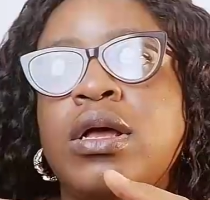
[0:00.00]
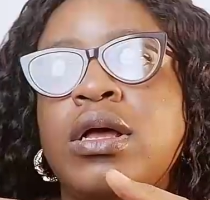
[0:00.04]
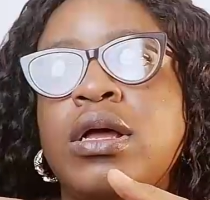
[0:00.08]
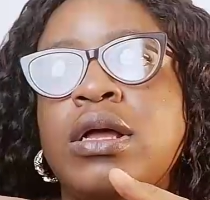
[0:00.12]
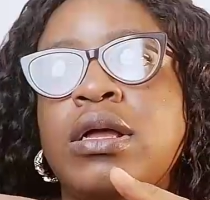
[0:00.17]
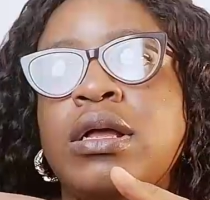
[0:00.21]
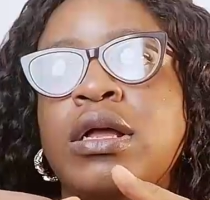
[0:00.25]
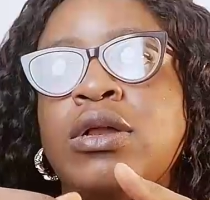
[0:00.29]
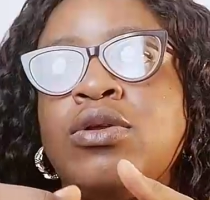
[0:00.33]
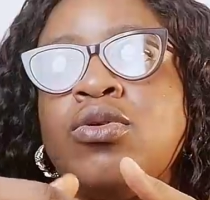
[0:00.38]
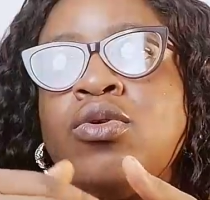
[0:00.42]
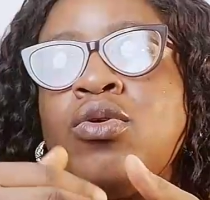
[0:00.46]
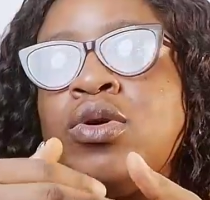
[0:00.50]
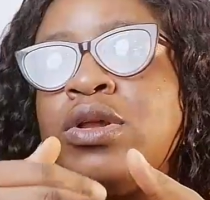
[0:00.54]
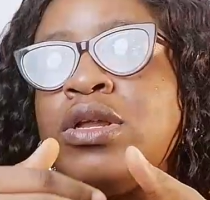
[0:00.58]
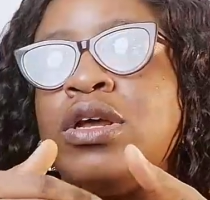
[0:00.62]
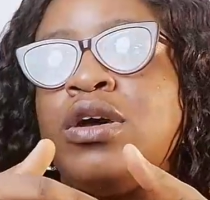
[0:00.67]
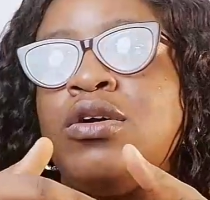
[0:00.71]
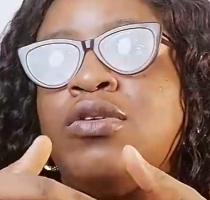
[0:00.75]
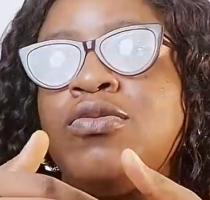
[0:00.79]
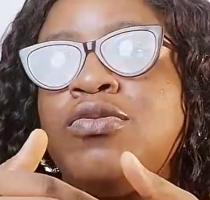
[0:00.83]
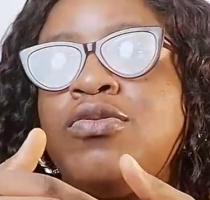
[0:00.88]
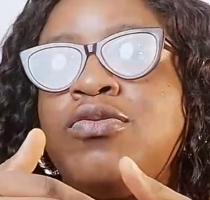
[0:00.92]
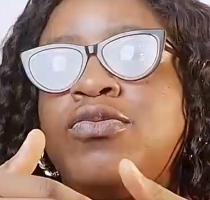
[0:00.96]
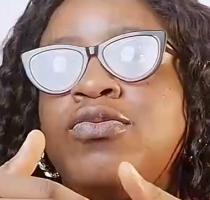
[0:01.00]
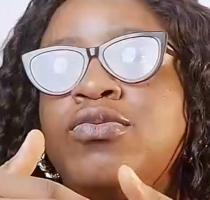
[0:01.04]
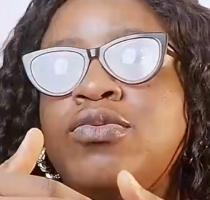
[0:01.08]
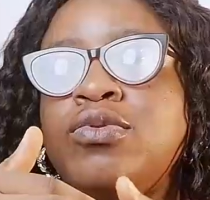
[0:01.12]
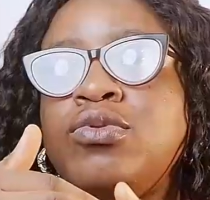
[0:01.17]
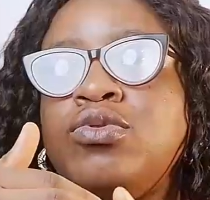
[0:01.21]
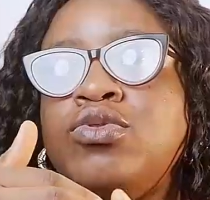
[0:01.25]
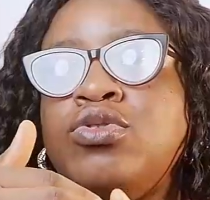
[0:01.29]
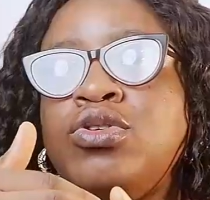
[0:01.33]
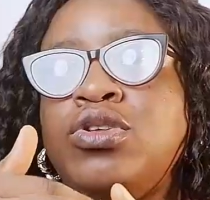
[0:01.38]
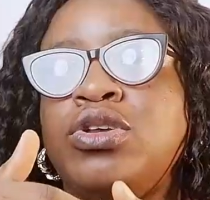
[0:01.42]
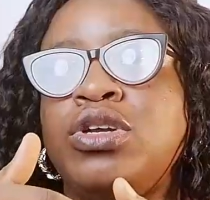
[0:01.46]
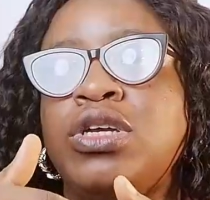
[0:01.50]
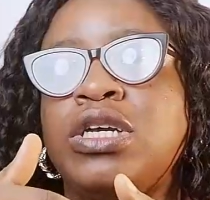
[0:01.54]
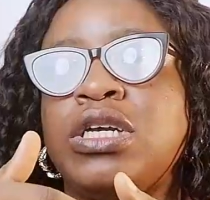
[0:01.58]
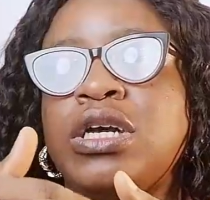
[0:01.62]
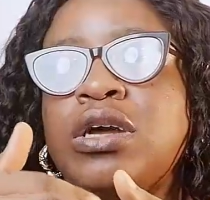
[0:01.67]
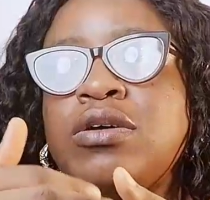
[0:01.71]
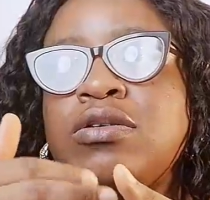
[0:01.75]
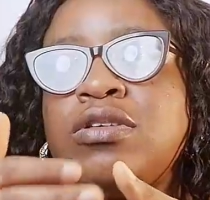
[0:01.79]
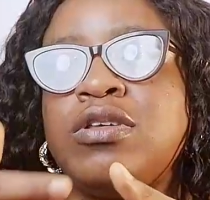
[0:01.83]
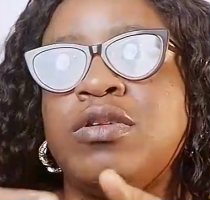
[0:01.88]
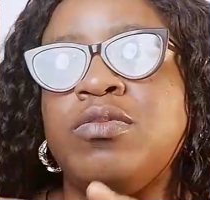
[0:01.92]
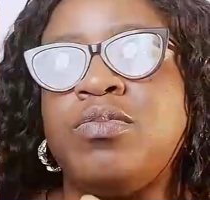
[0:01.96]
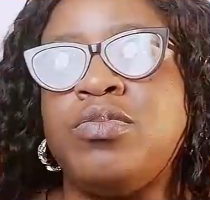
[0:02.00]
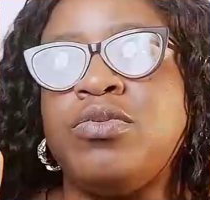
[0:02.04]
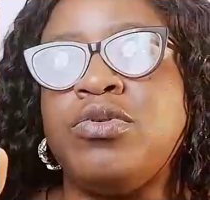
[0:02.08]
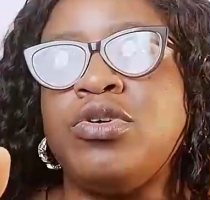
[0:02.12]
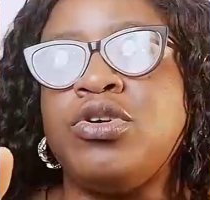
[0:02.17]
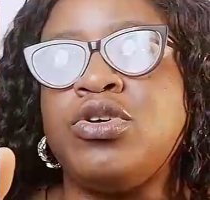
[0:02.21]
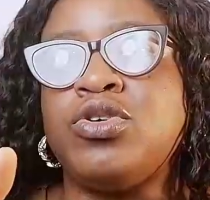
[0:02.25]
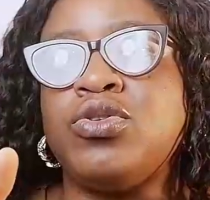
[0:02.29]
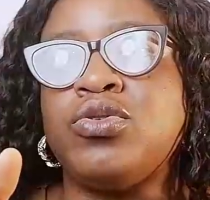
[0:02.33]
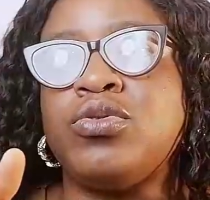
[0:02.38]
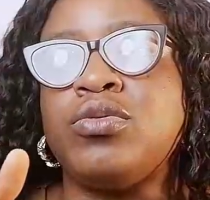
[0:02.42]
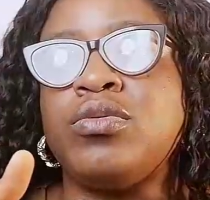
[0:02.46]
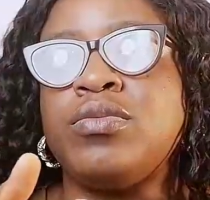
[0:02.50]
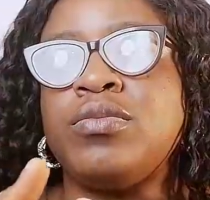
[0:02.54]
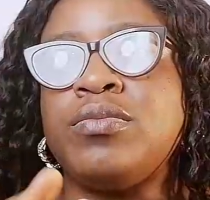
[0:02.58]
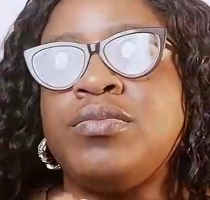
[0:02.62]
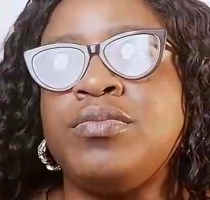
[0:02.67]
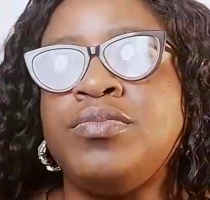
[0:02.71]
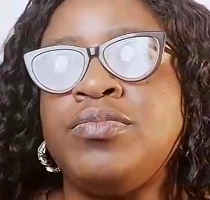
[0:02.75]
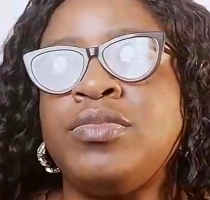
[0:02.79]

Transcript: an order of judicial separation.